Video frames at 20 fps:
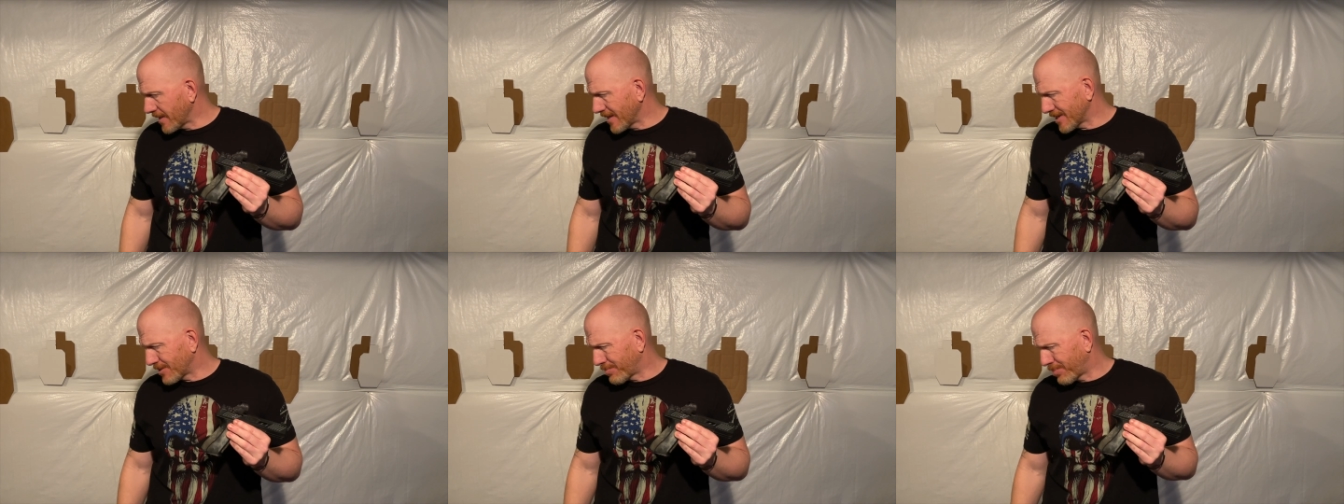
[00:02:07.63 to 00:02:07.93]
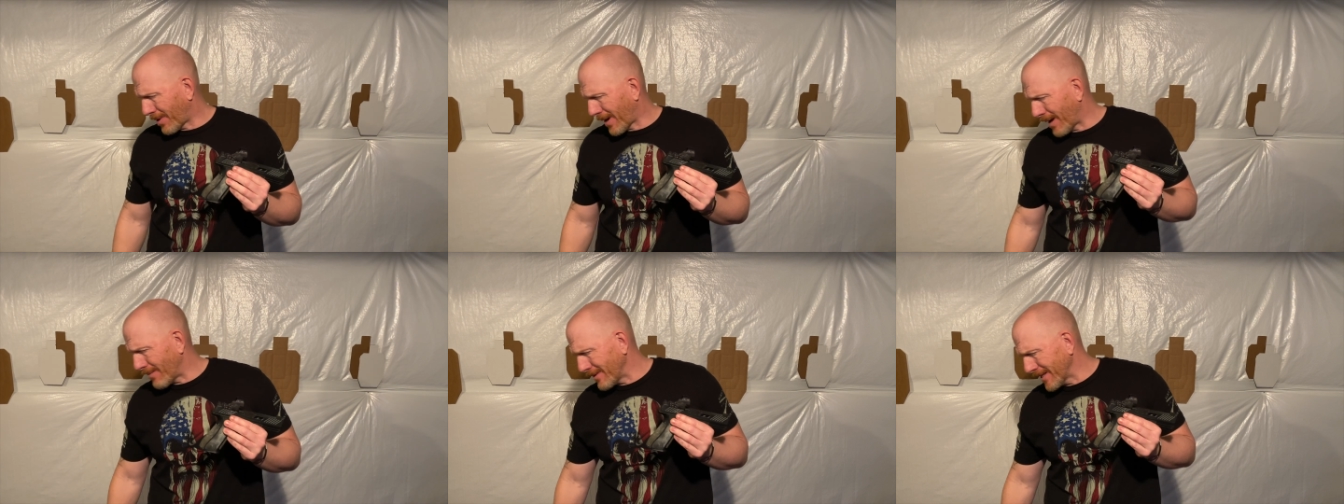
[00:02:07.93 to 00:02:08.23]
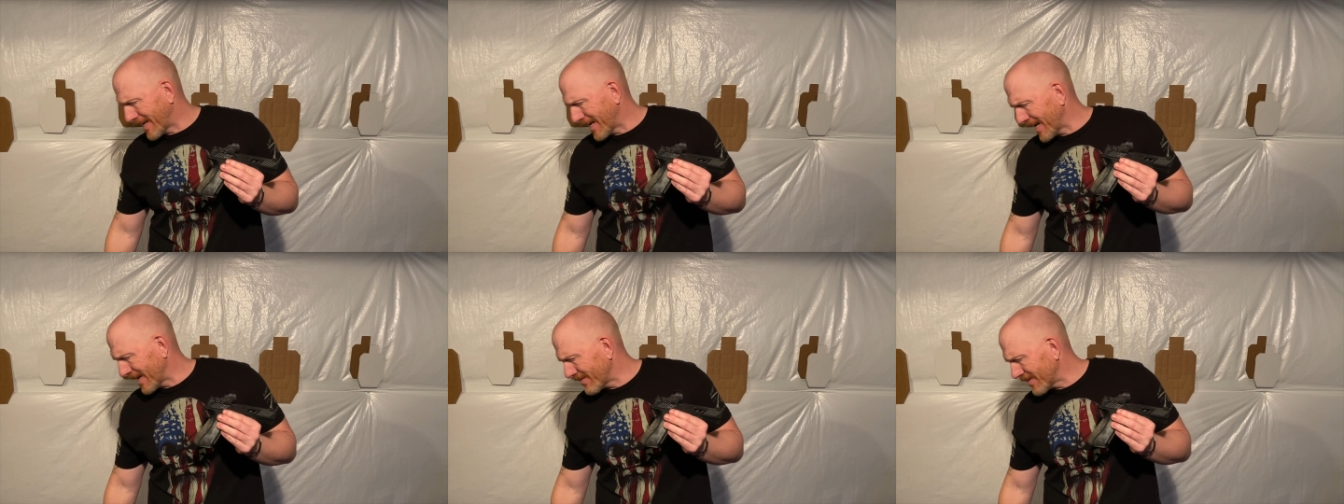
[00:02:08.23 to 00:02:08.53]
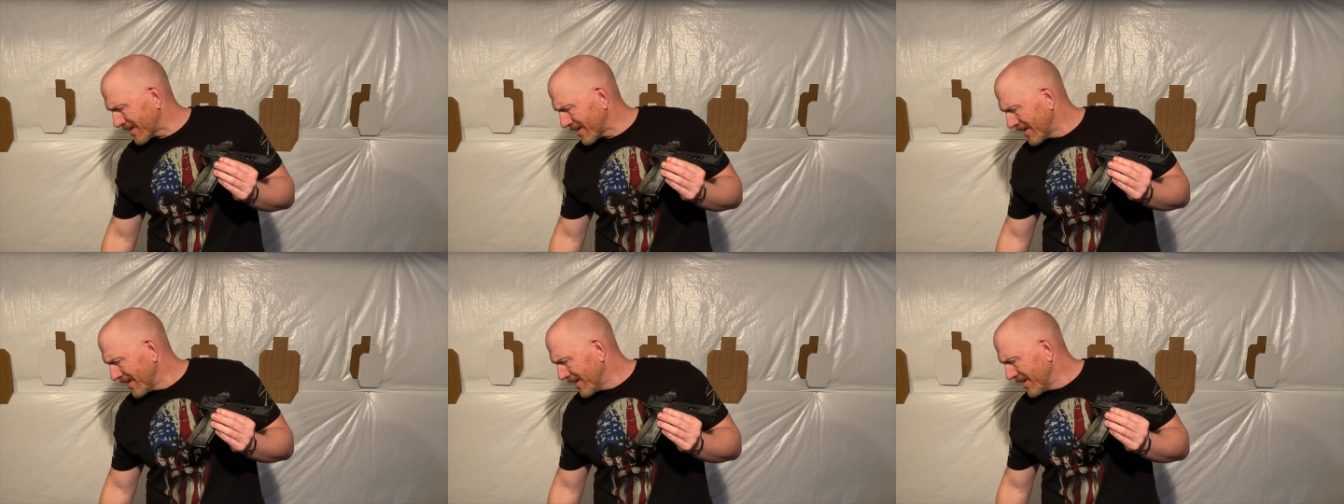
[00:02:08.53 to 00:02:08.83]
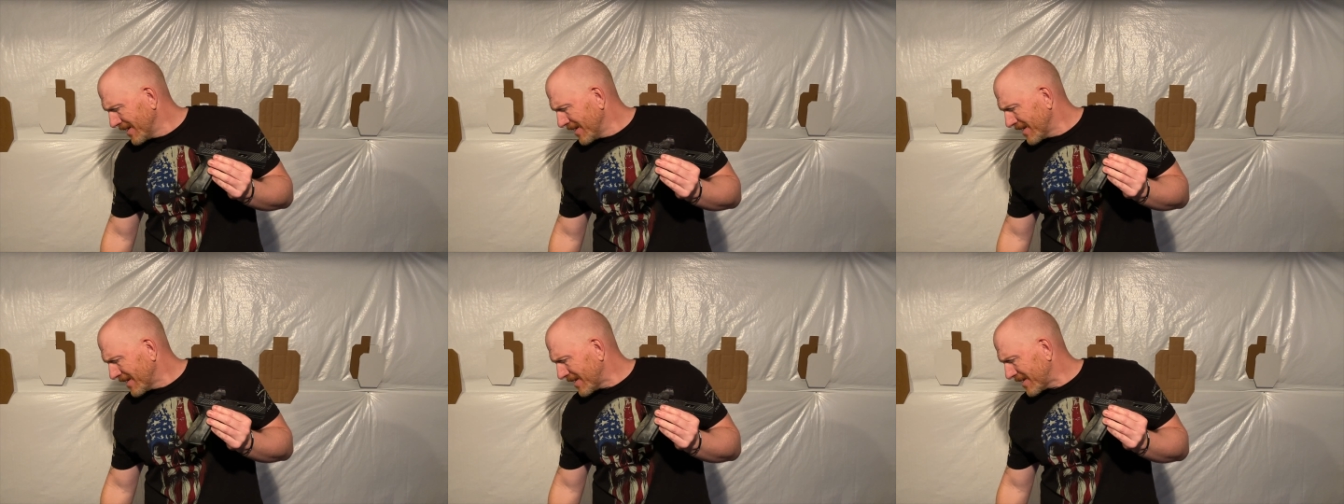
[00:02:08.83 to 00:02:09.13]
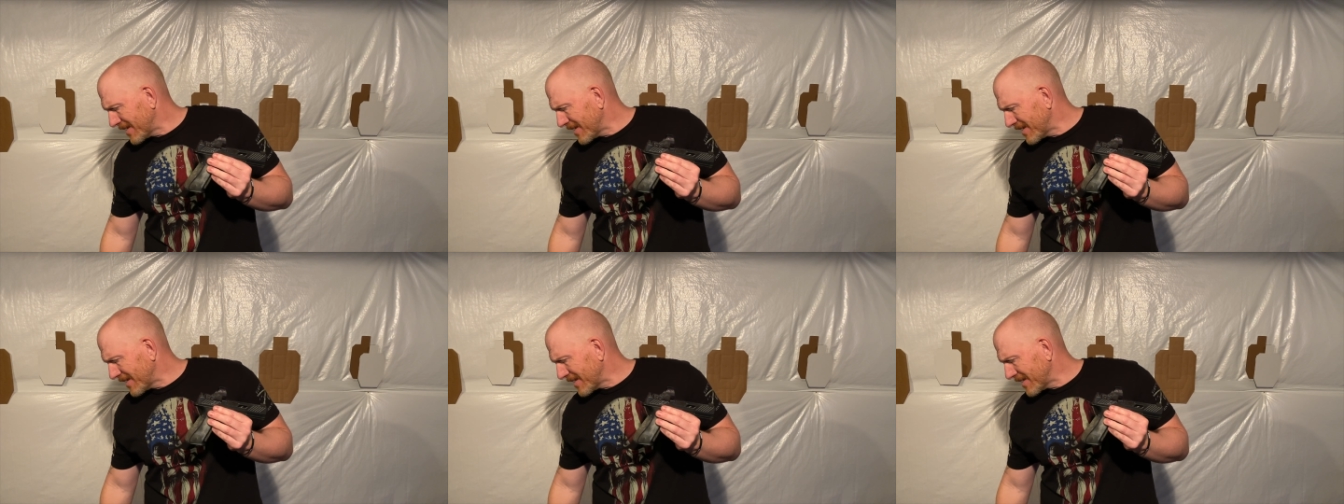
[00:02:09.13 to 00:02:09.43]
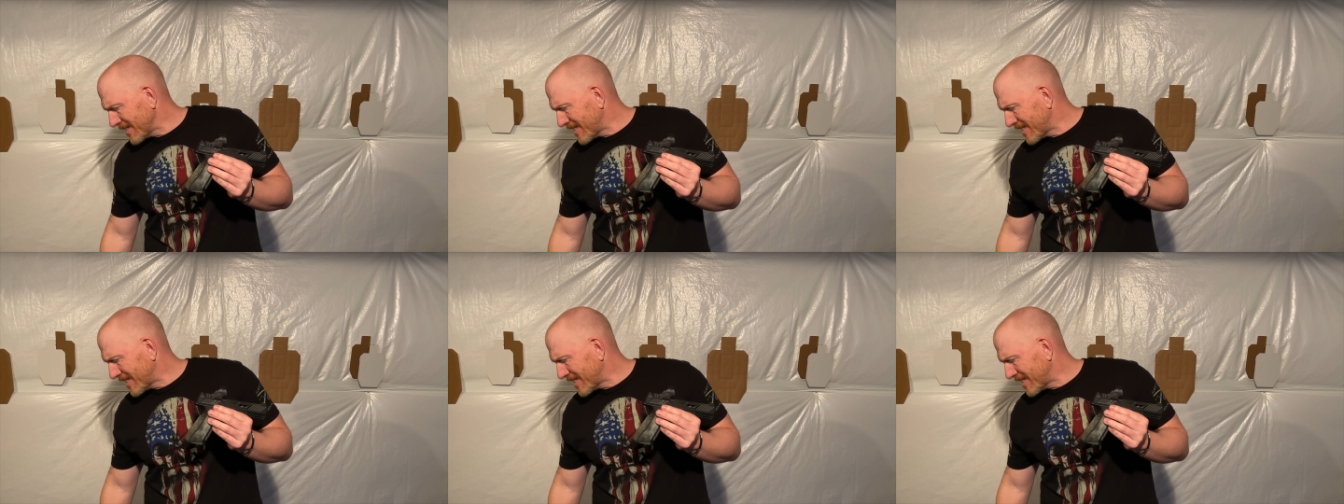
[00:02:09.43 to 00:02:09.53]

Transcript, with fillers: That's probably kind of a uh,